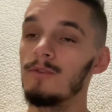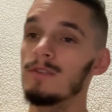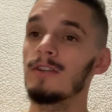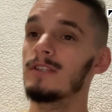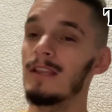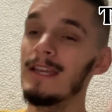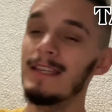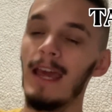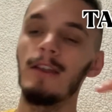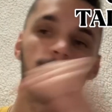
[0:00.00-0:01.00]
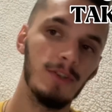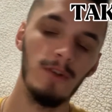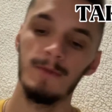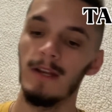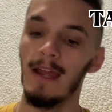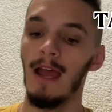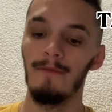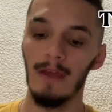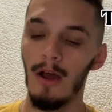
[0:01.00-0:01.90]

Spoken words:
there's a link down in the description I have that